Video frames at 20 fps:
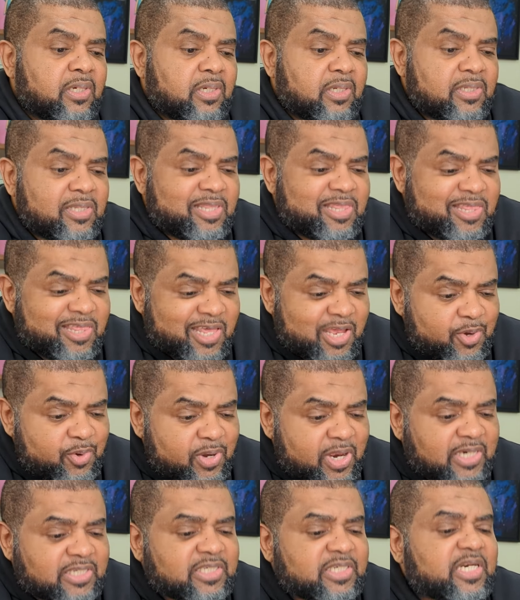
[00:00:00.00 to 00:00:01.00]
The
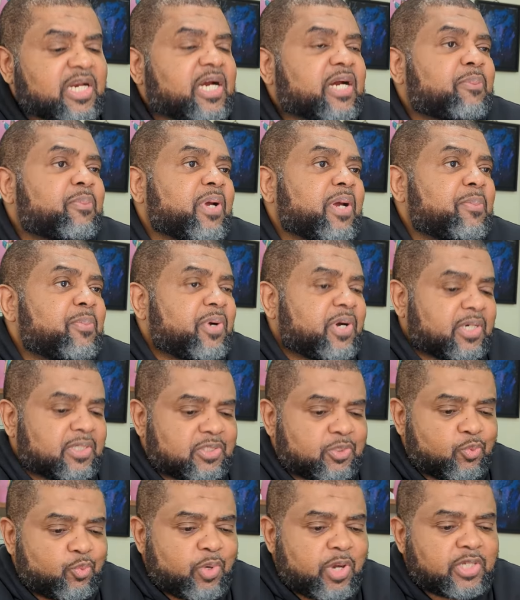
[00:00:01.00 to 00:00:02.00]
United Arab Emirates,
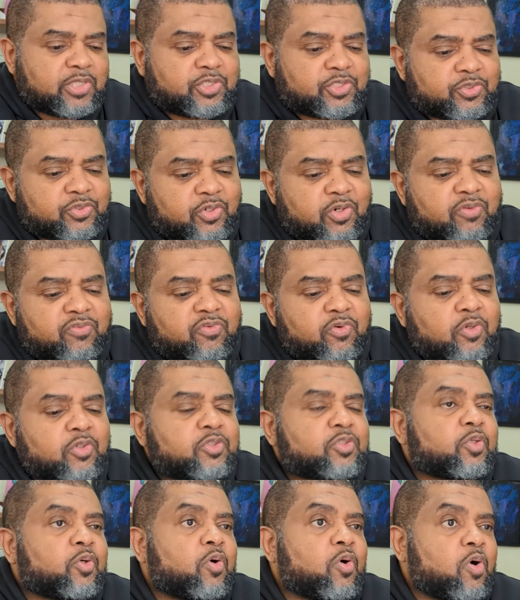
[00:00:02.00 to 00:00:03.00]
where Durov
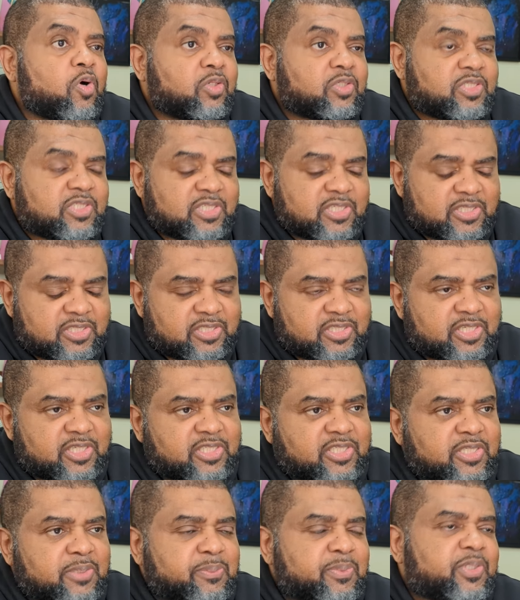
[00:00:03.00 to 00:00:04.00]
also holds
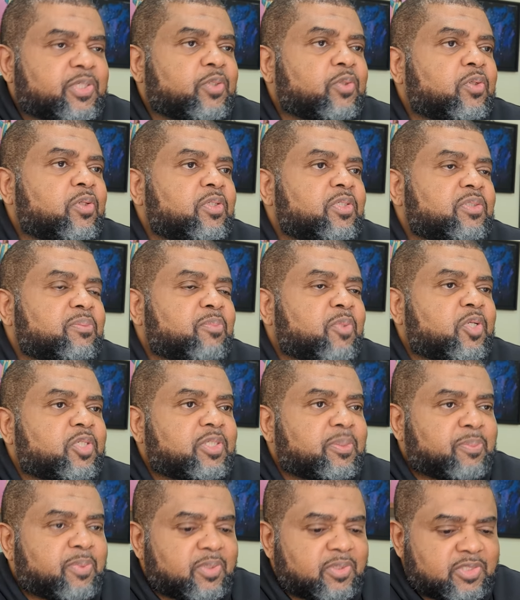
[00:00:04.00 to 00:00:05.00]
citizenships, he holds
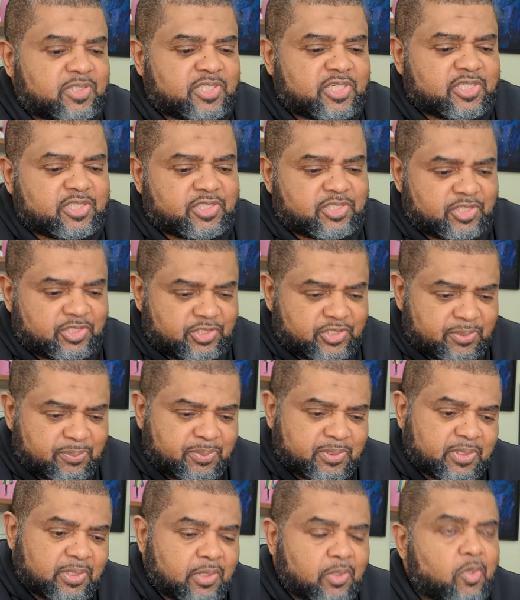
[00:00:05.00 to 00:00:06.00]
multiple
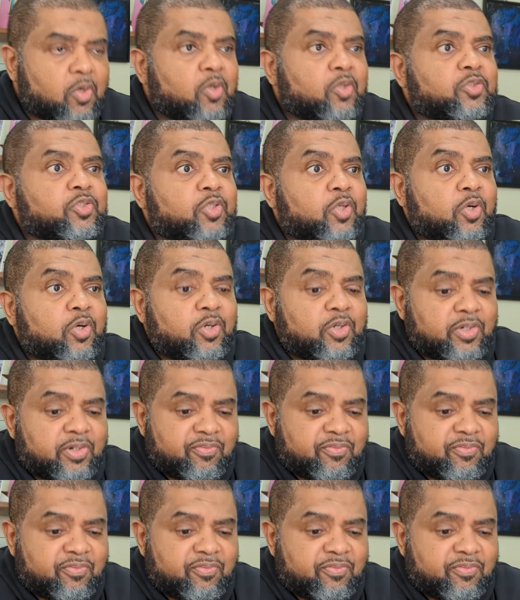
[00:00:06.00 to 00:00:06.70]
citizenships, calls on